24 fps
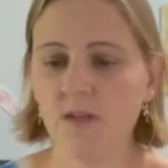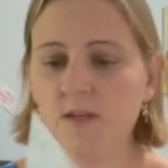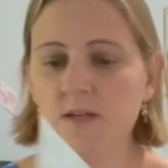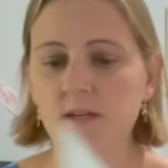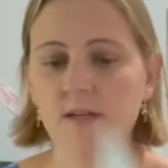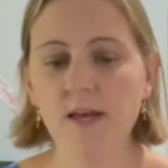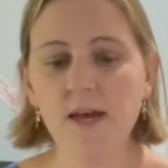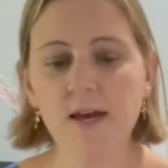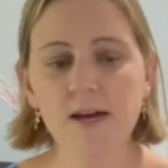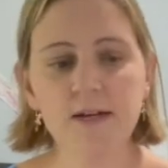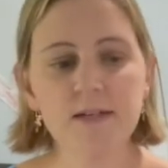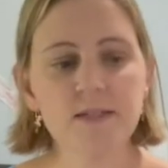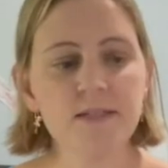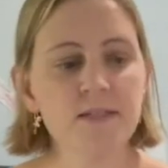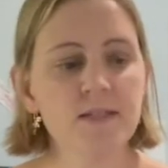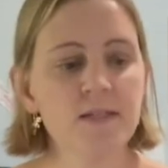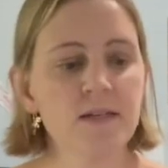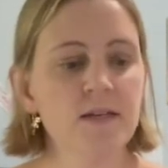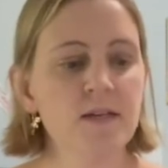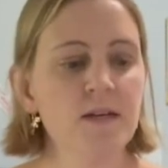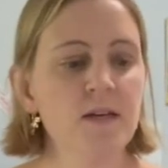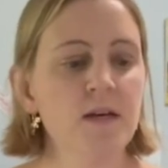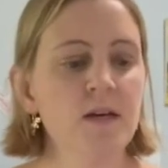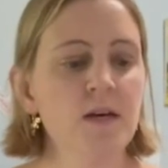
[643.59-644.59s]
Next,
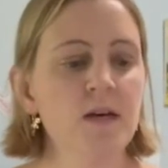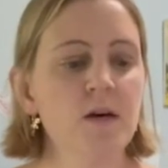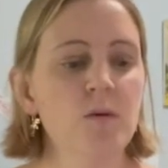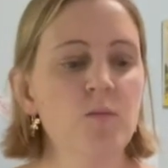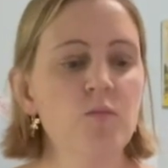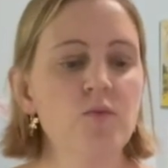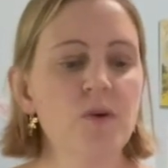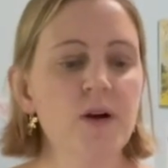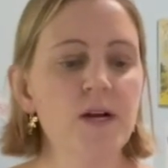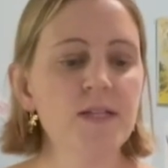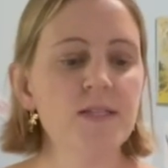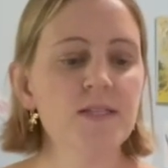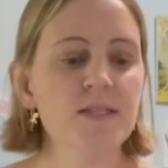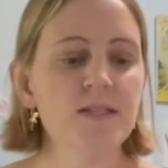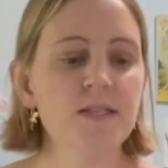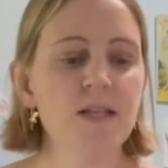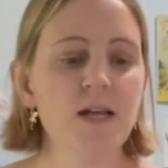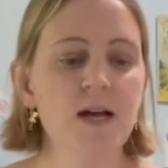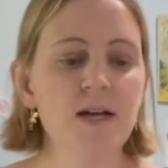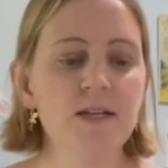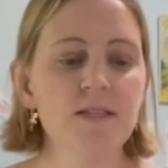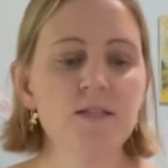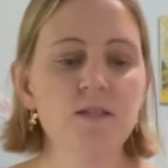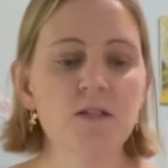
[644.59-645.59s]
bread
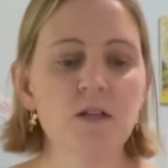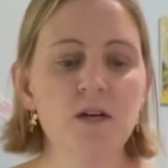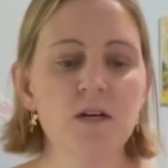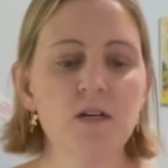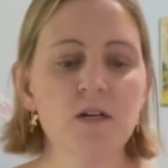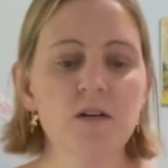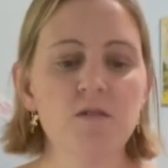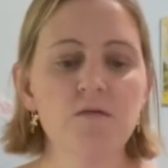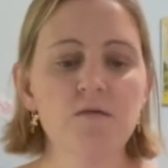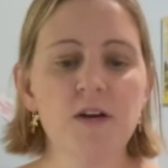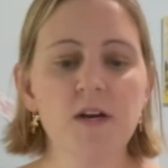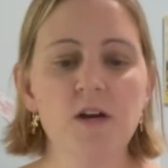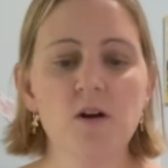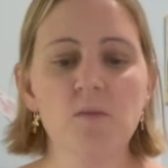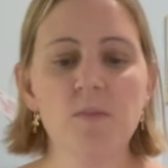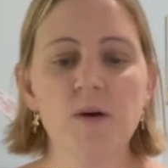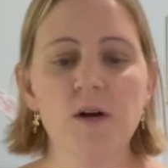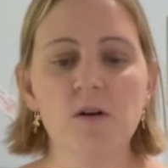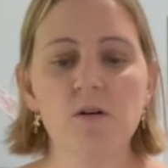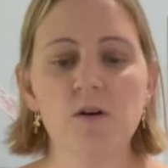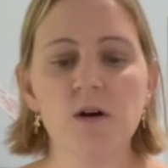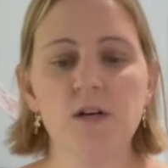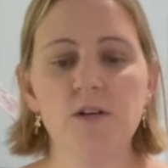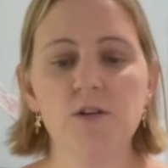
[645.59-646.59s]
slides along a conveyor
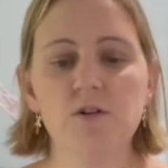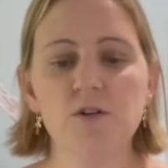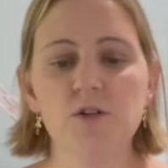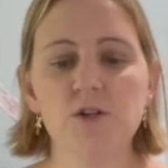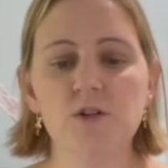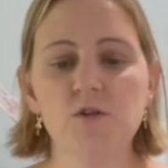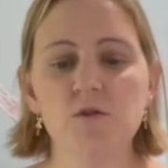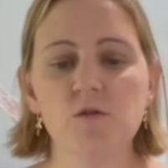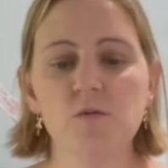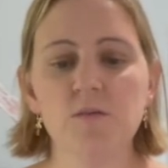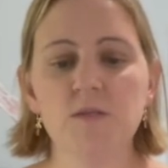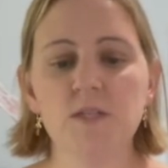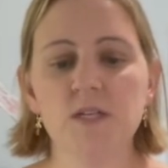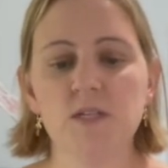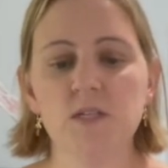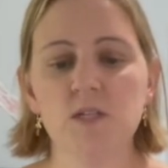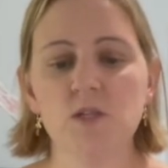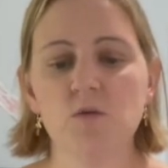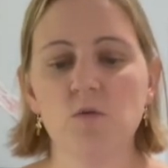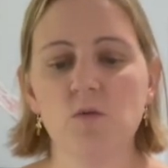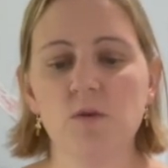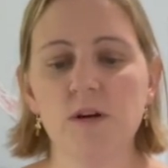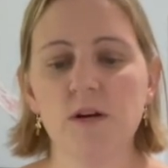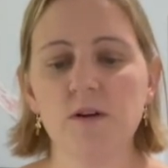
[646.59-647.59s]
belt under tubes that
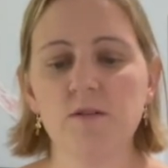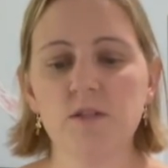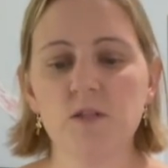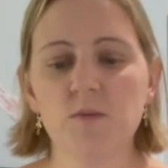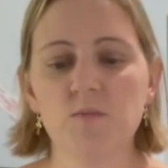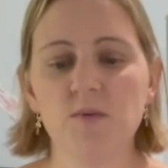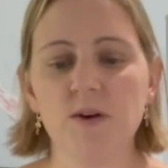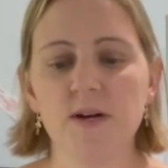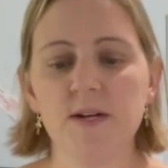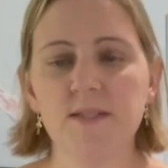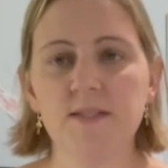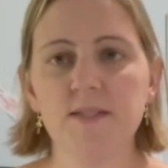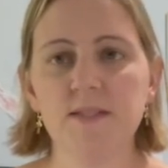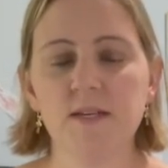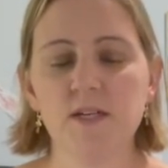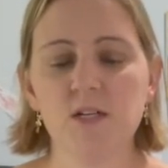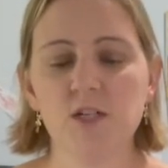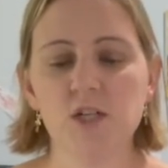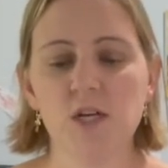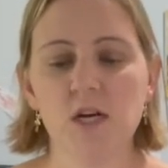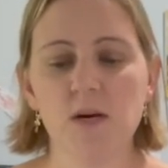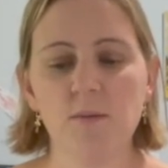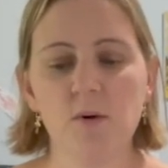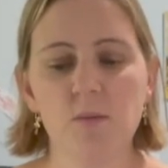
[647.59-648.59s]
squirt out spreads like
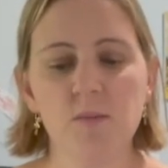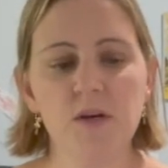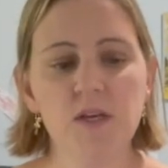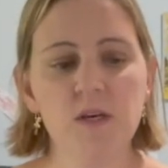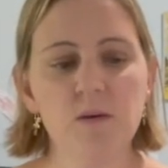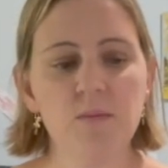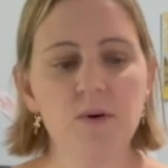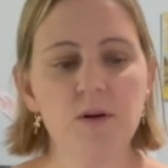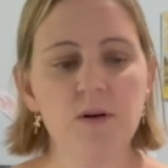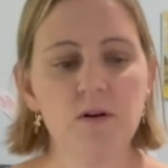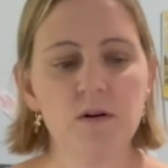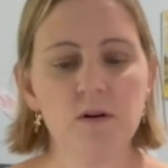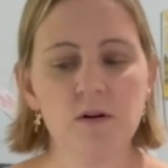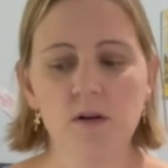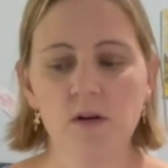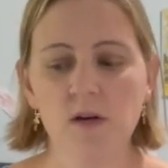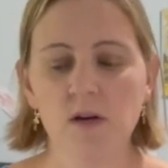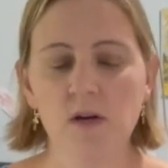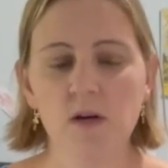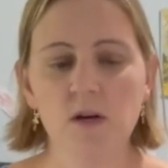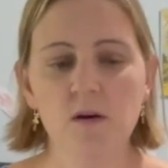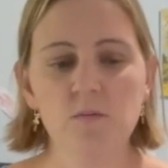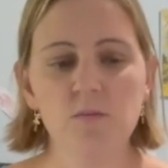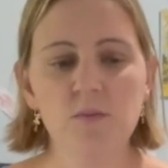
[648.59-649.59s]
jam or peanut butter.
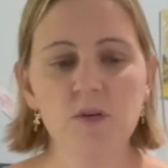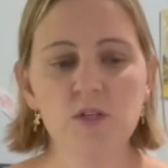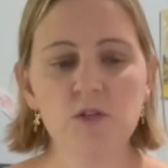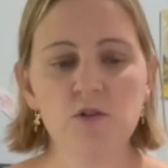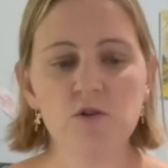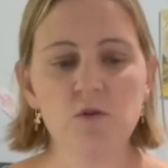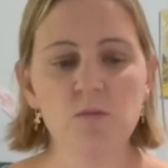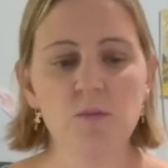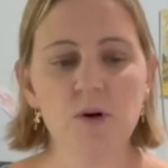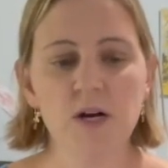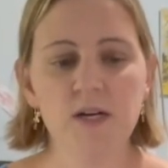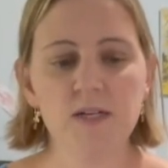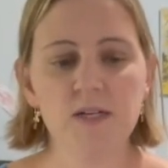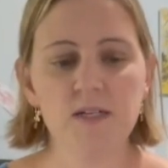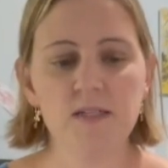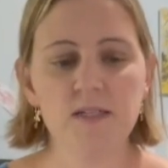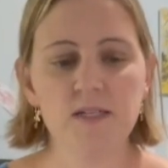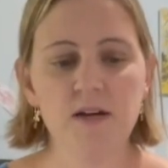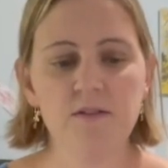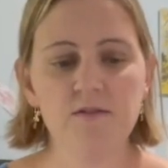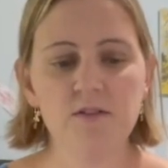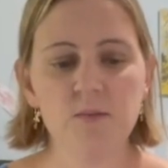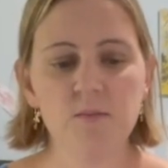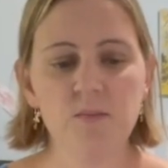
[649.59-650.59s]
Bistrobot doesn't
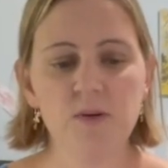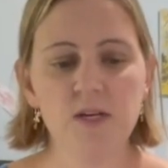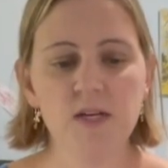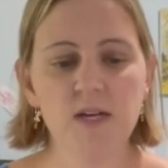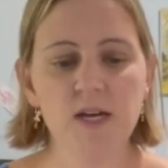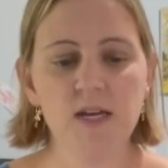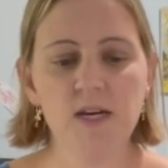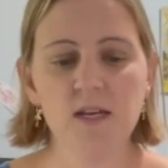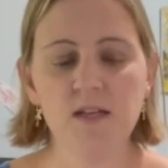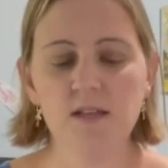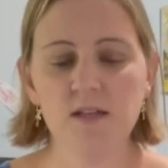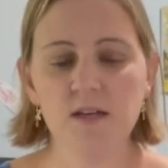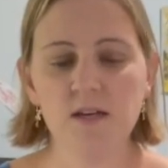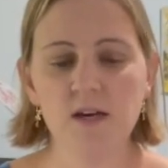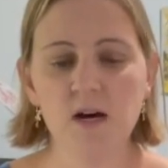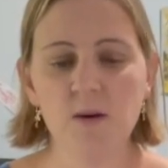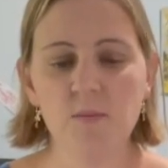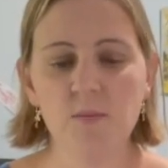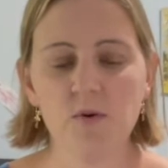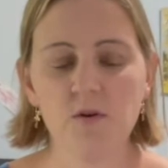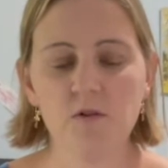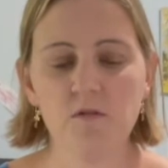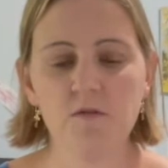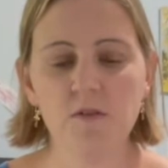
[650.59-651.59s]
have to pick anything
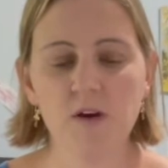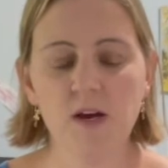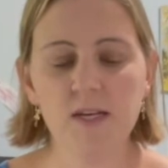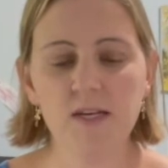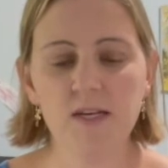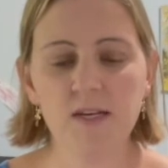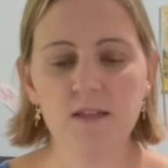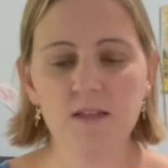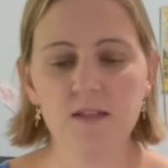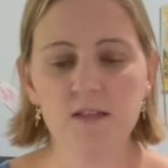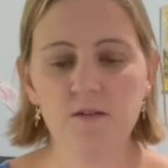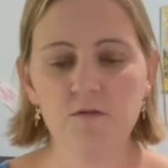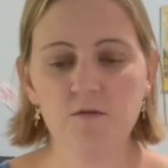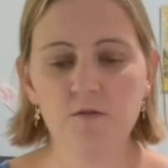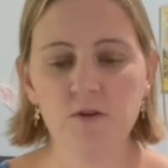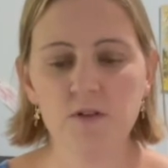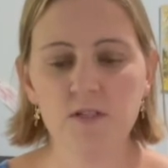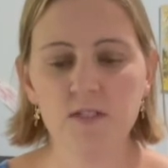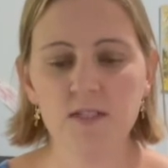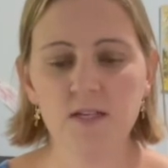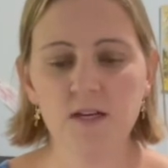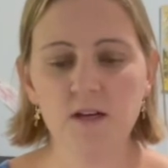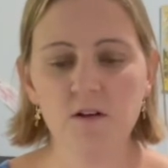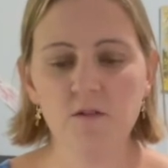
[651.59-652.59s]
up or find anything for
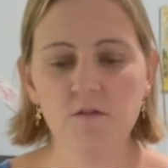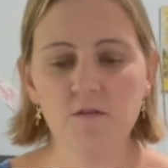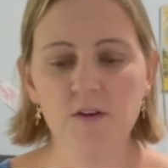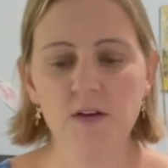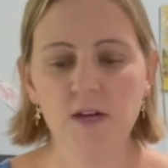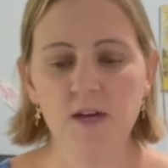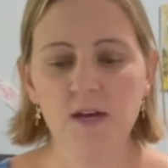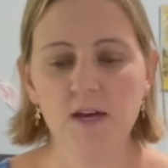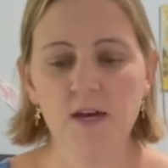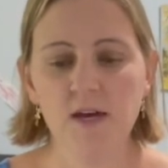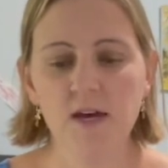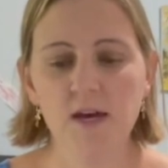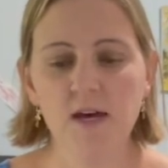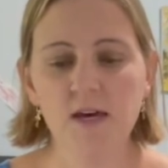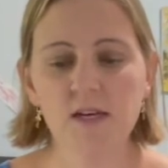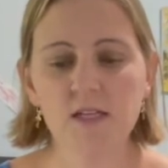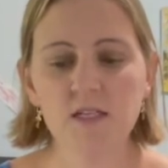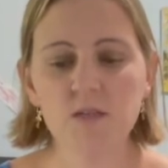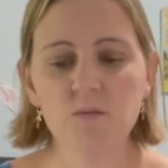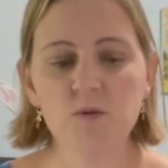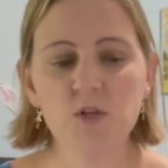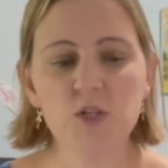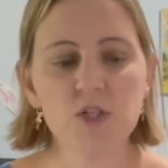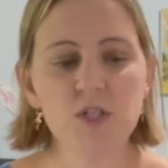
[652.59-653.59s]
itself, and
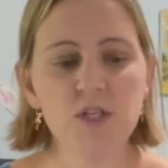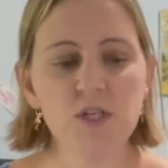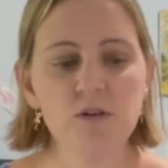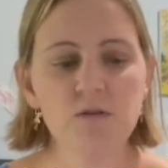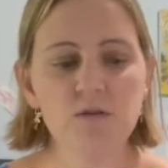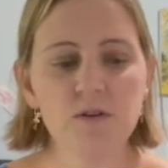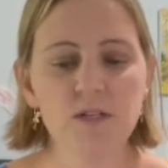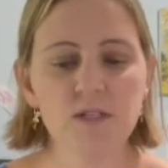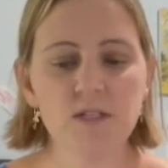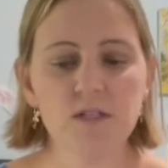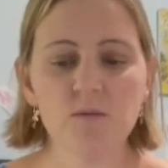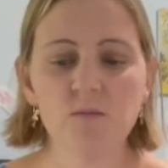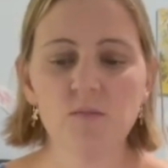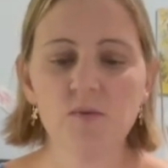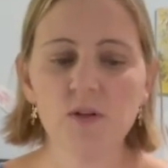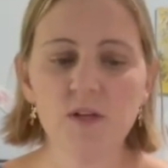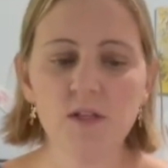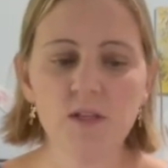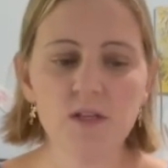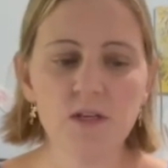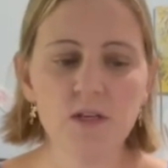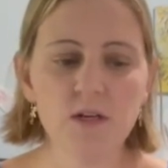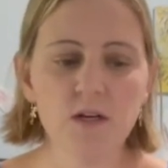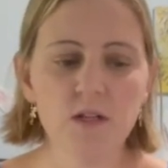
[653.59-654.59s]
its machinery is
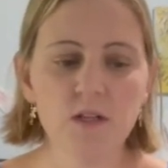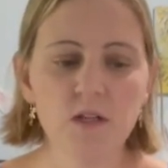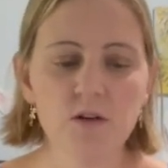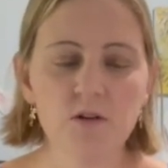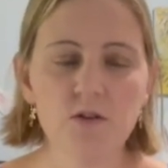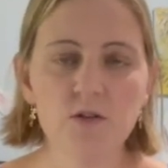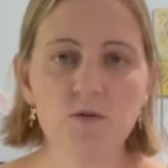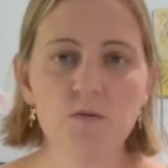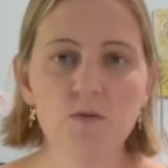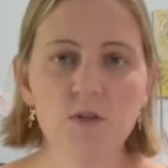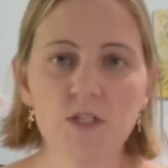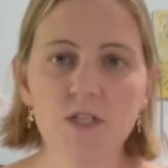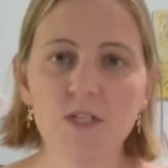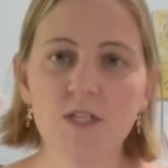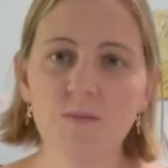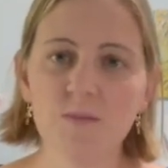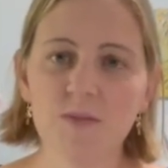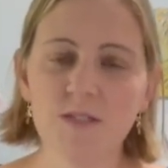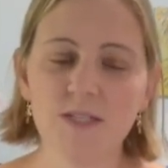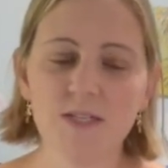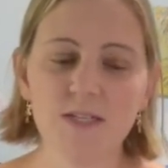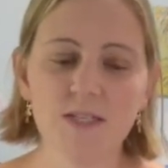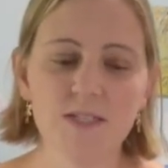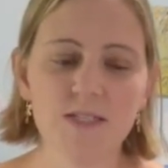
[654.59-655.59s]
completely enclosed, which keeps
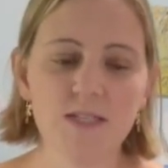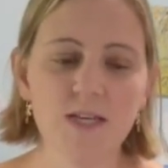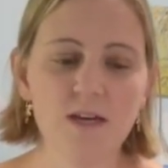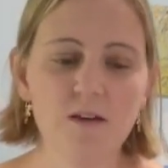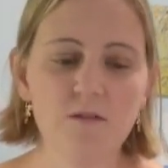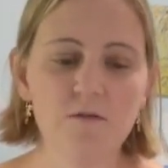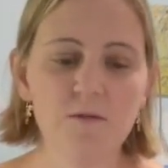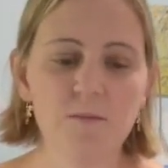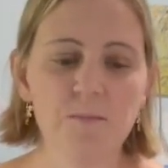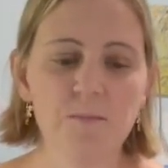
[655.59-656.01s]
things safe.